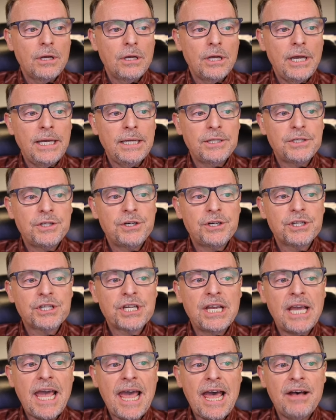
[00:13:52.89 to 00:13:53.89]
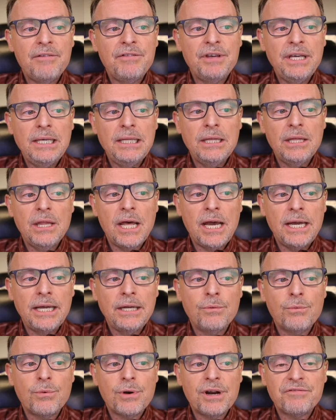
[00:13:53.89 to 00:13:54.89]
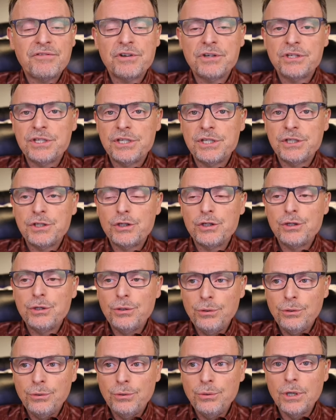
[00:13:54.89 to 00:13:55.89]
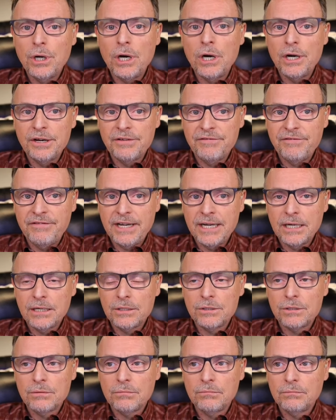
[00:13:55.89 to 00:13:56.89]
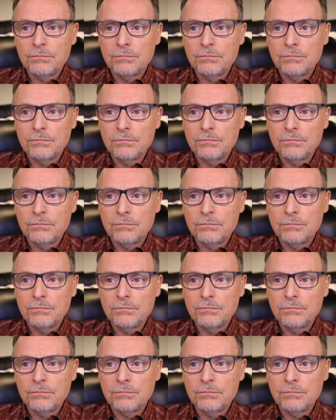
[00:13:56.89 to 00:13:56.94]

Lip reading: Answers have inline references to artifacts.